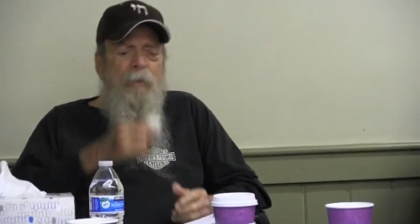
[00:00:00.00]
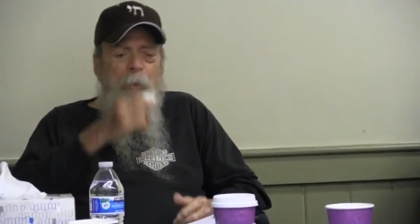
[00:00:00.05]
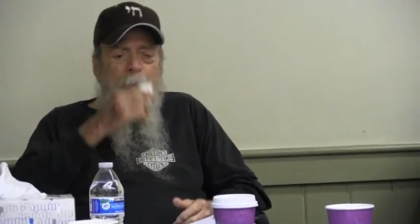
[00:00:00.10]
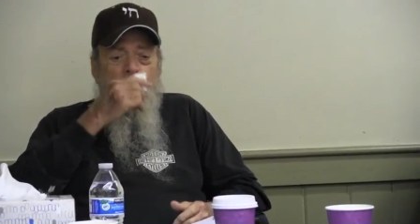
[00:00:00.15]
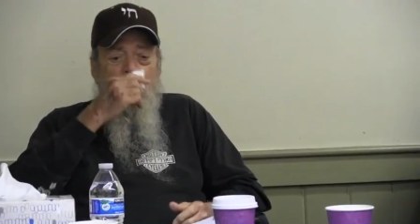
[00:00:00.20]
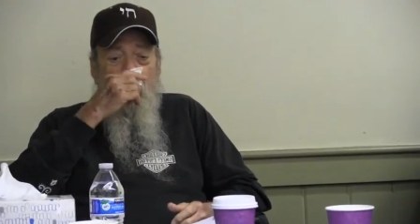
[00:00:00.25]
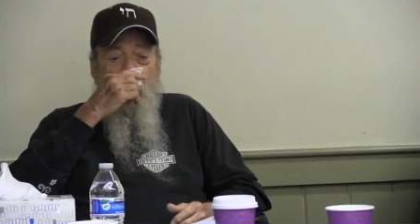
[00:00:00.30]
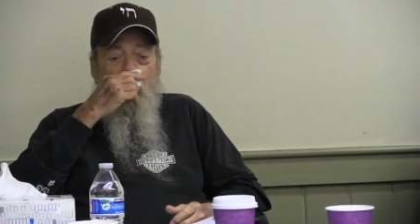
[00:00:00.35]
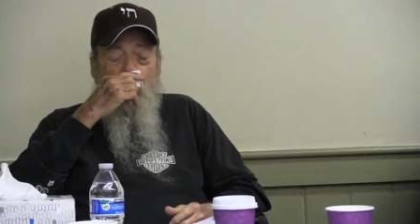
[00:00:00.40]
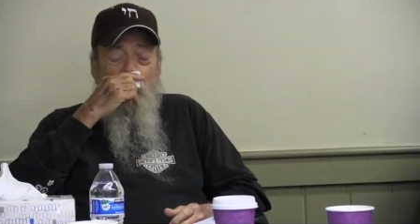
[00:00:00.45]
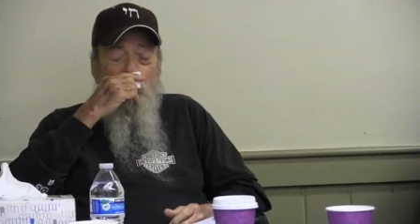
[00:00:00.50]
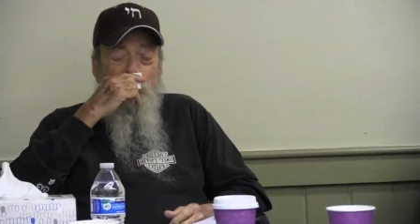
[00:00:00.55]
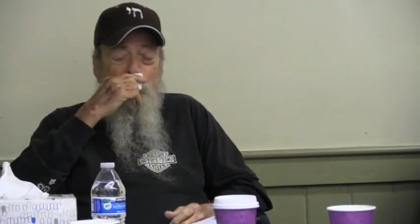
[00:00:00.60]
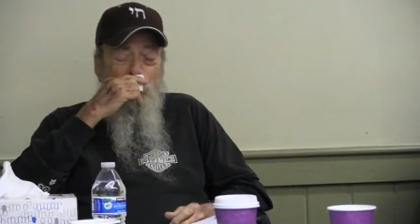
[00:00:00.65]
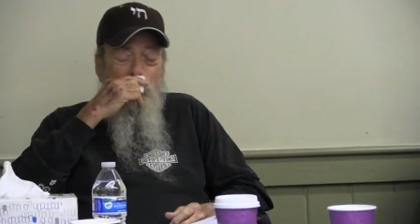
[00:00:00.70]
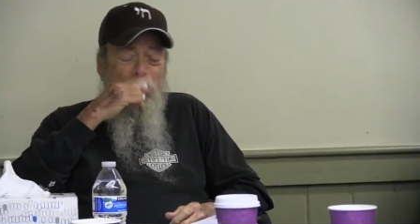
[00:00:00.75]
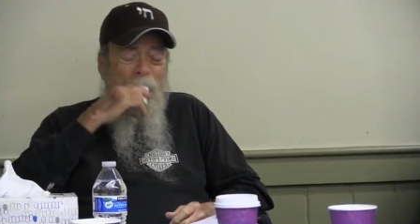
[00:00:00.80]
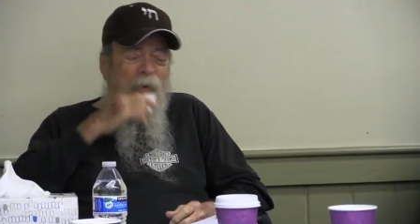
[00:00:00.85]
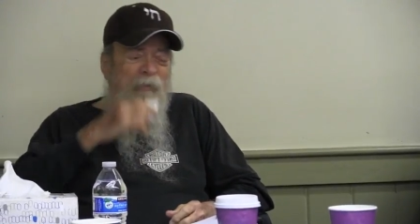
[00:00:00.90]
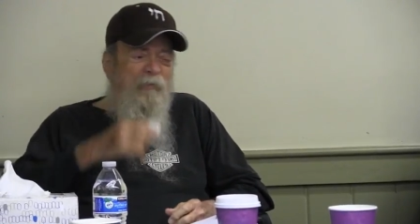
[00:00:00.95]
or
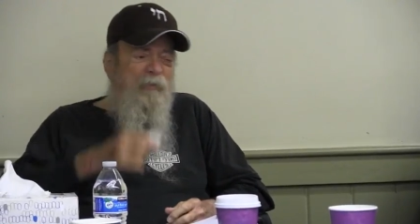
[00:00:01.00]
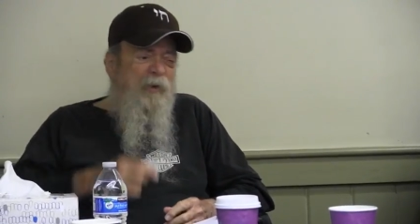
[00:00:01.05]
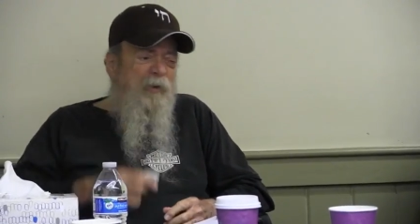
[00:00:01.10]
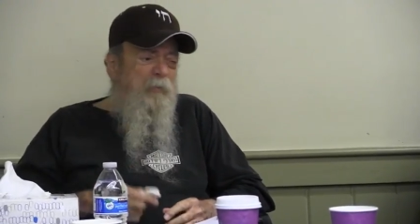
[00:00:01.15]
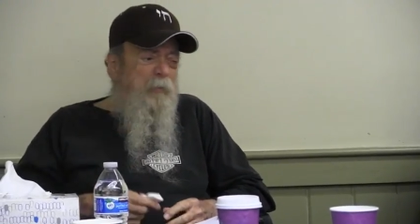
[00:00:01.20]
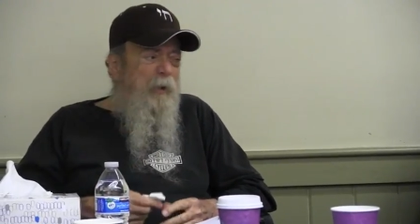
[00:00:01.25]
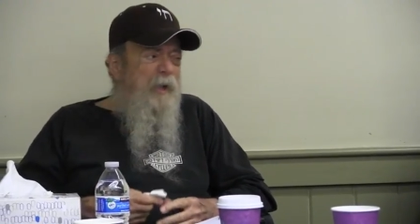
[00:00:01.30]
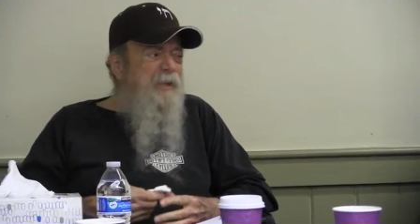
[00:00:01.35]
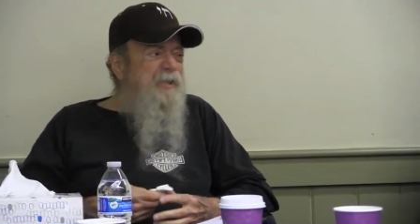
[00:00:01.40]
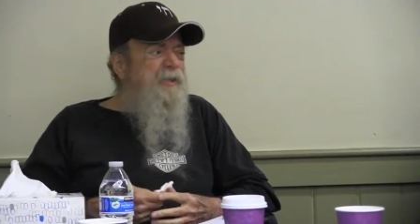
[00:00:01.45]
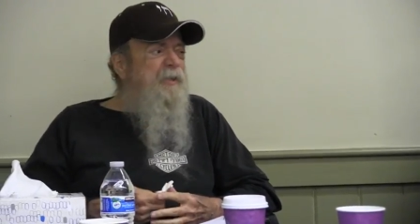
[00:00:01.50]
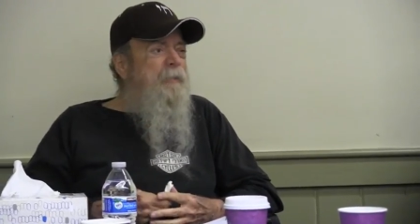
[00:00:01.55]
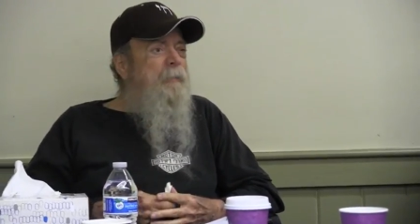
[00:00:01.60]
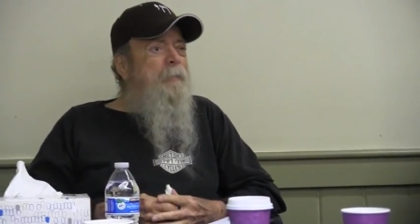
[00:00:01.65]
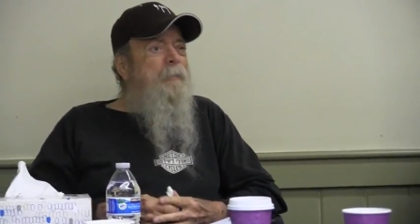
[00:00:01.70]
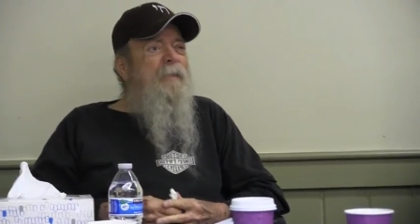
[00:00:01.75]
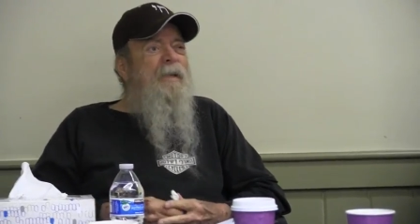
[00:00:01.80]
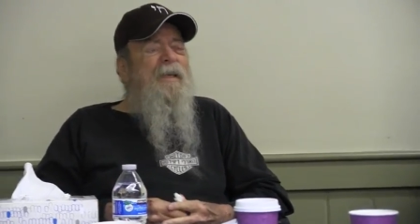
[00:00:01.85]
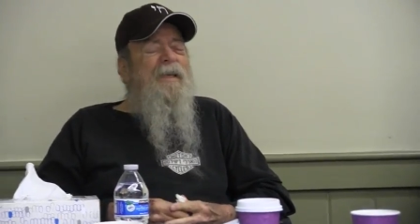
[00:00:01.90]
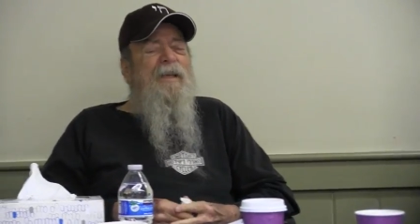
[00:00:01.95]
wherever it was,
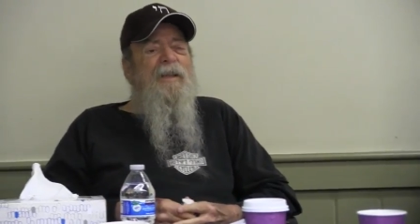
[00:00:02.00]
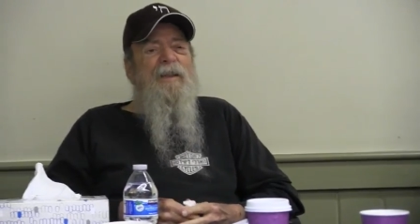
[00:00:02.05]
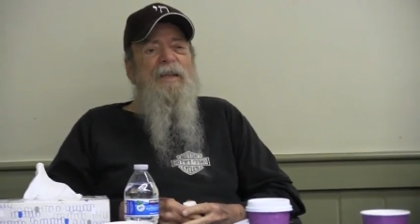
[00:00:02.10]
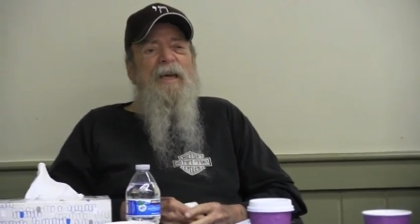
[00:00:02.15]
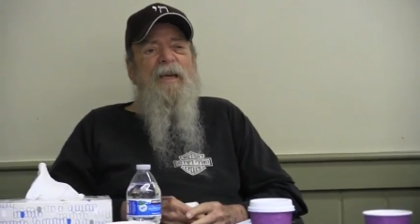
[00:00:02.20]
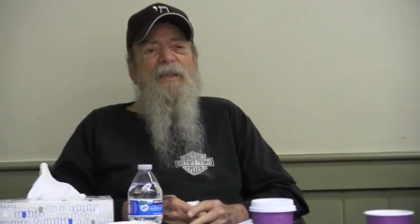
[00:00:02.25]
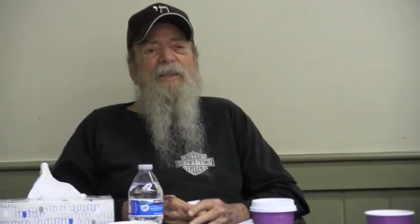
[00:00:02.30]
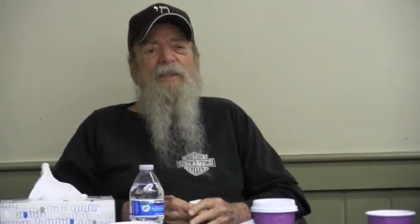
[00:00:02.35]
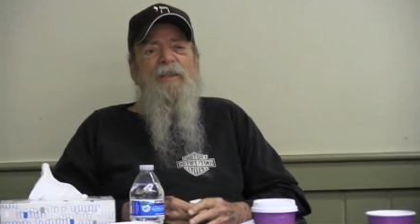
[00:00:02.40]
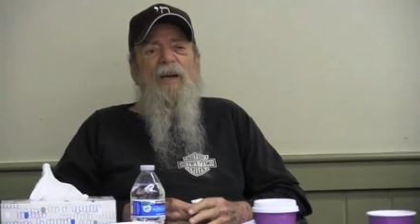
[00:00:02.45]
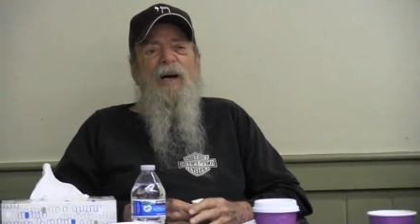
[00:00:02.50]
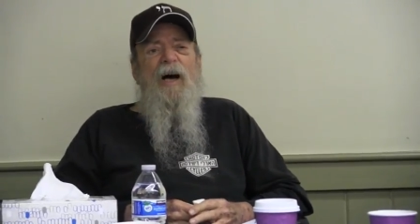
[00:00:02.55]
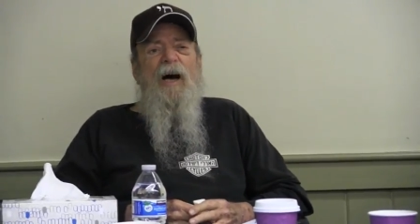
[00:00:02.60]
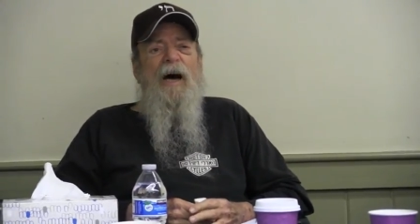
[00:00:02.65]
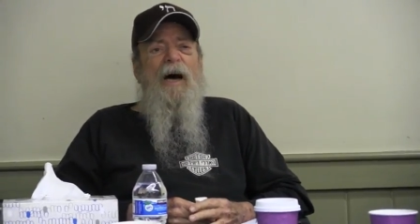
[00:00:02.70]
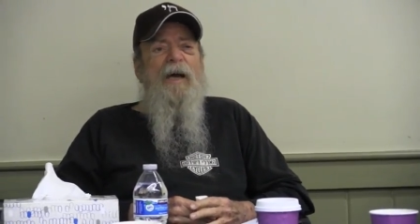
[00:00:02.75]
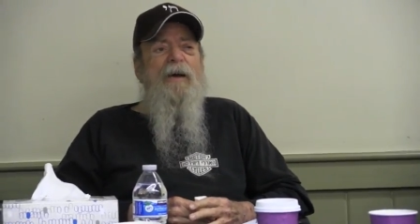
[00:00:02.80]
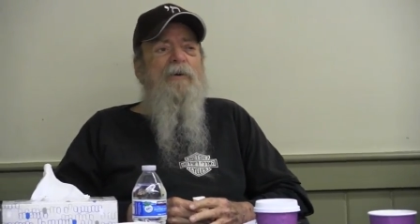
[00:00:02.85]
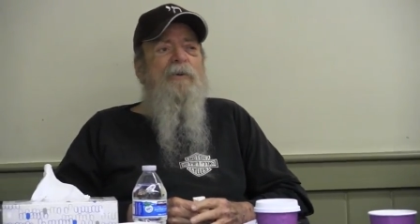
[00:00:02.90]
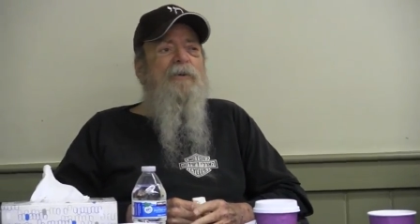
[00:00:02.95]
that uh,
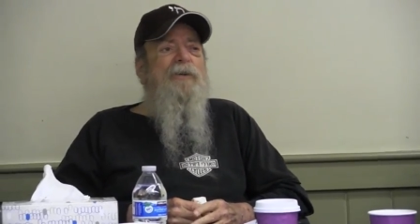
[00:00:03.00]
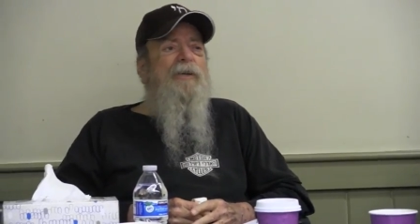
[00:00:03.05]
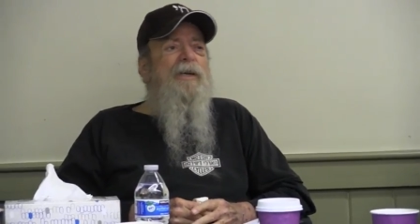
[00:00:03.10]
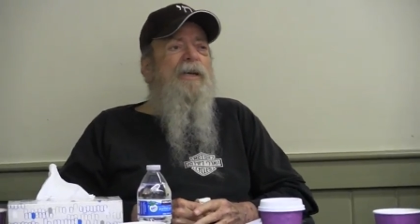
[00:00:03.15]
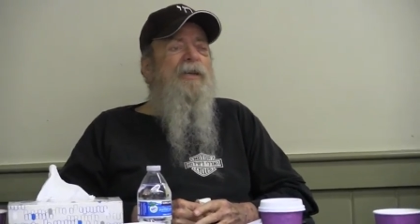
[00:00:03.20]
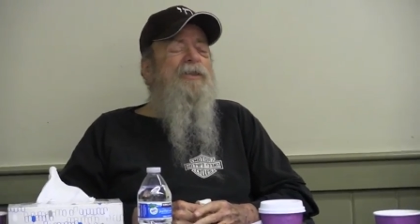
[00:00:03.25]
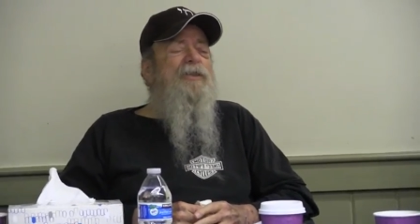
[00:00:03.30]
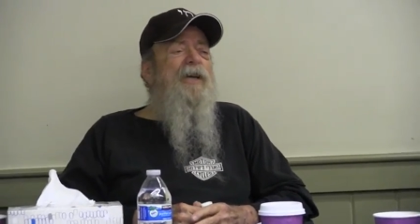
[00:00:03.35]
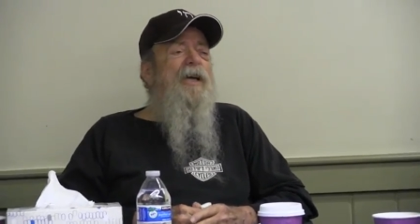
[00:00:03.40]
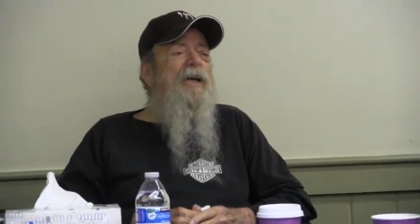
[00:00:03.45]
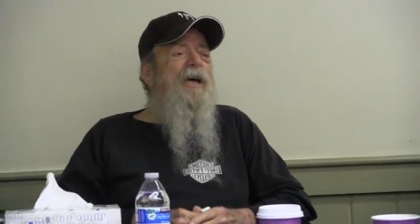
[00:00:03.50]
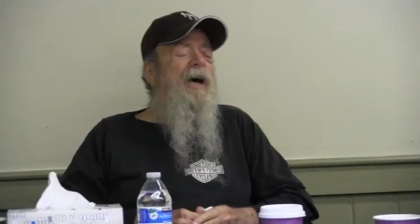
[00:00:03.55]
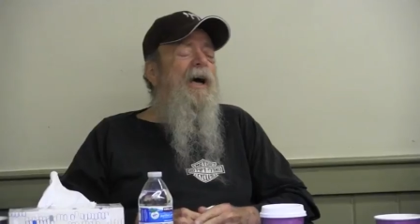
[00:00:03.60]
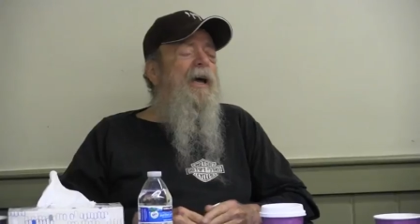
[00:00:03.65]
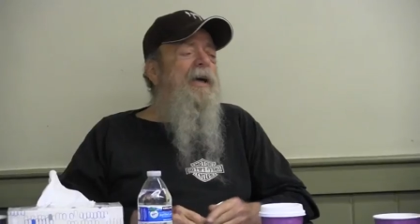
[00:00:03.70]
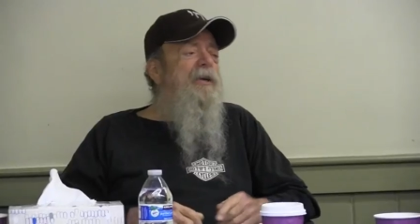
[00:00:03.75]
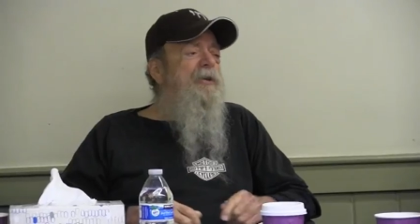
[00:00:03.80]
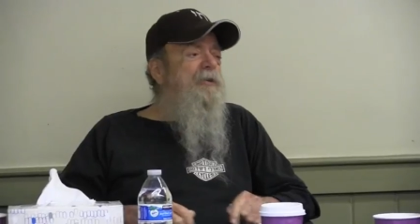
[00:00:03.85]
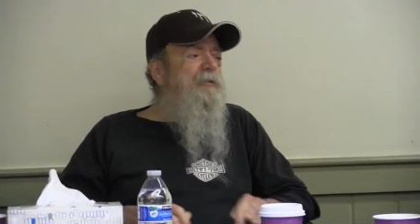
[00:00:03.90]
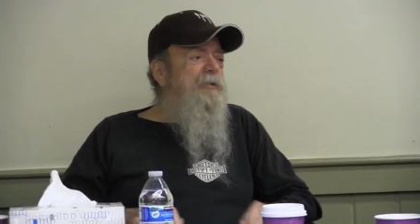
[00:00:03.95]
hired a
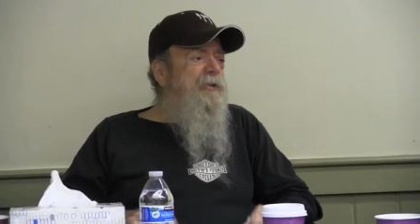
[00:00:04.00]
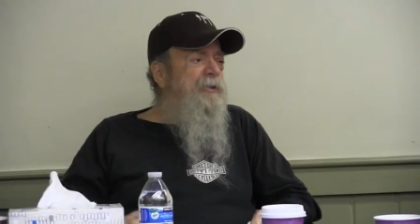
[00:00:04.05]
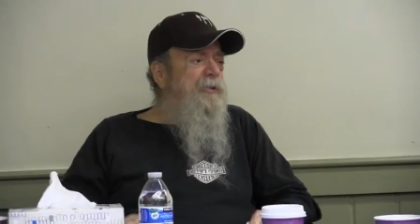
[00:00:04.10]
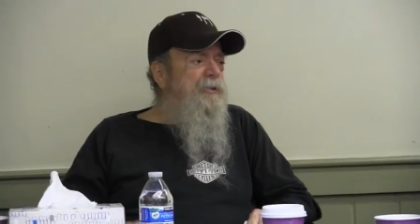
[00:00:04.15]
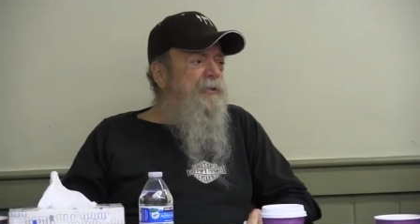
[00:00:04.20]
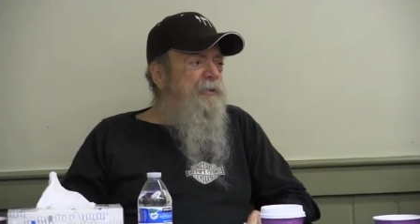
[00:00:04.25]
psychiatrist.